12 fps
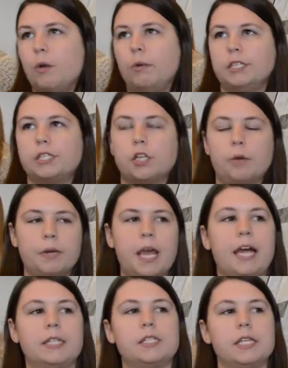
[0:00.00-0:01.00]
When so many,
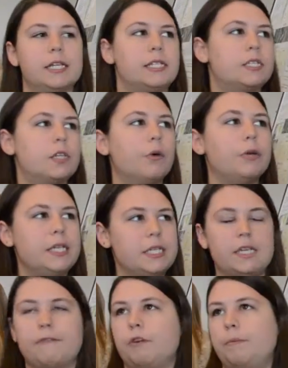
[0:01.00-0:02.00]
and it's so
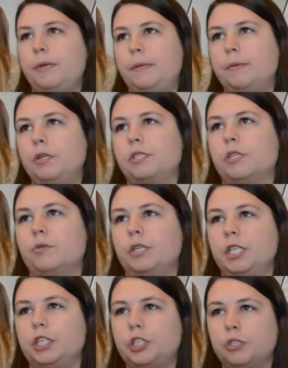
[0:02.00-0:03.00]
easy for people to
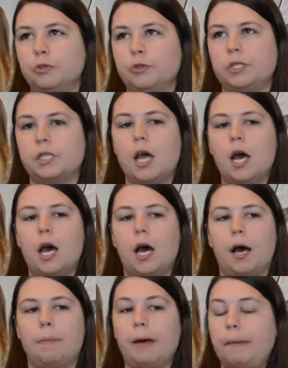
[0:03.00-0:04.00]
really choose
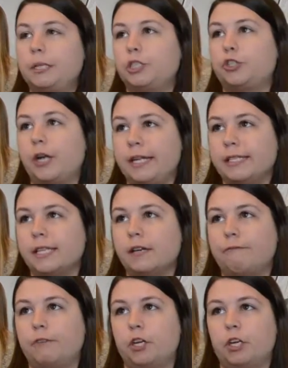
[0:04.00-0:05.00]
uh, public transit
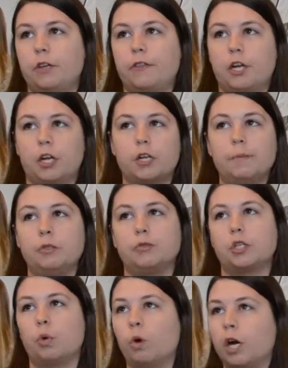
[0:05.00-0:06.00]
for their
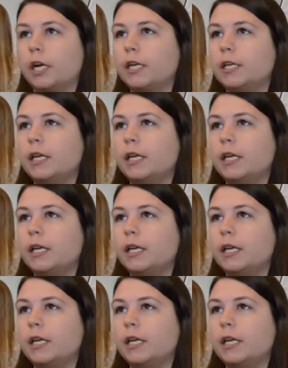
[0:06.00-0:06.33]
commute to work